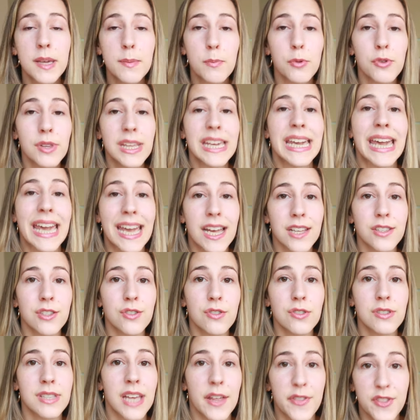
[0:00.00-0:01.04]
people the
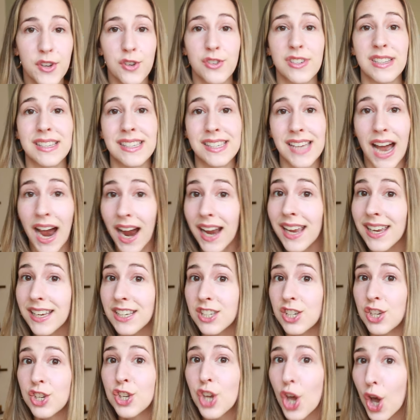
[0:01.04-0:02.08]
answers that they're dying
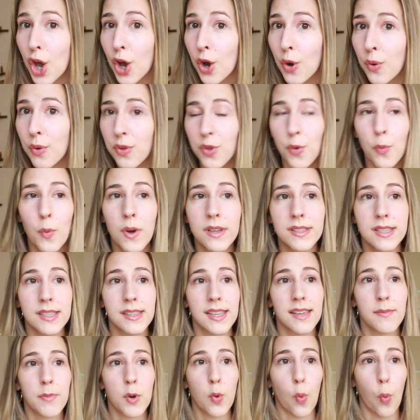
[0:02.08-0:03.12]
to know, the ones that
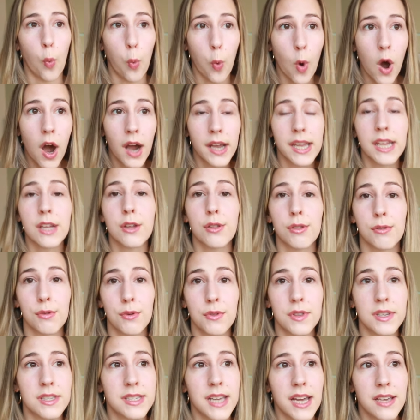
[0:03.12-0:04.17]
they've been walking
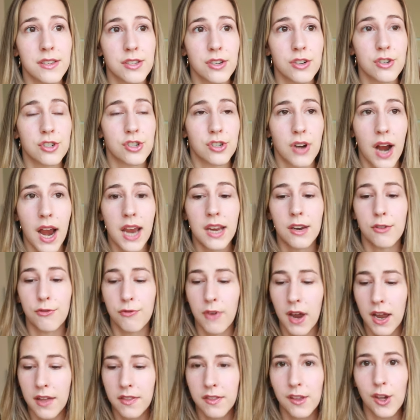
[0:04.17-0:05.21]
through the desert trying to
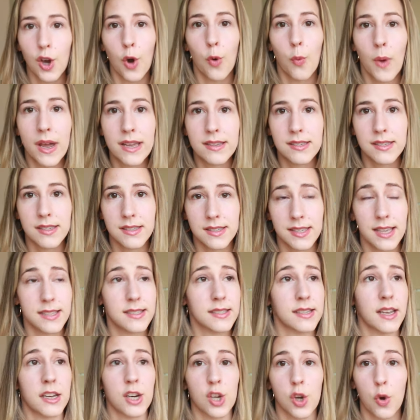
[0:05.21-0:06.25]
find the oasis
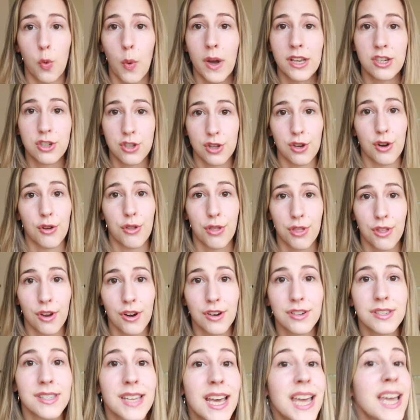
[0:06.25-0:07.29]
that's going to quench their
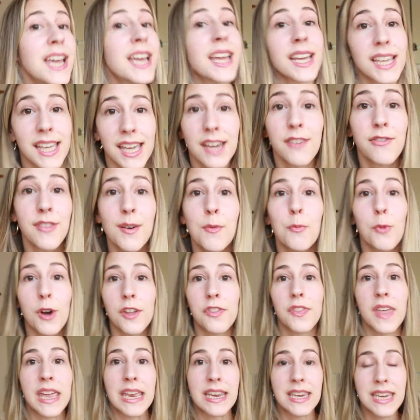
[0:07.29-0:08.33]
thirst. Give them
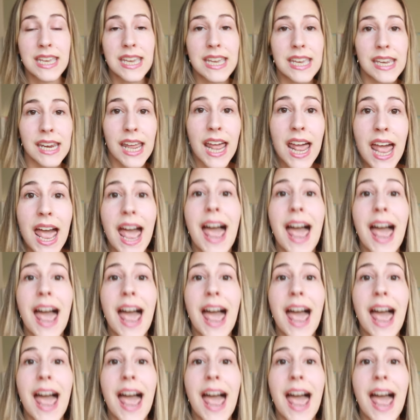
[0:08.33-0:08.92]
what they need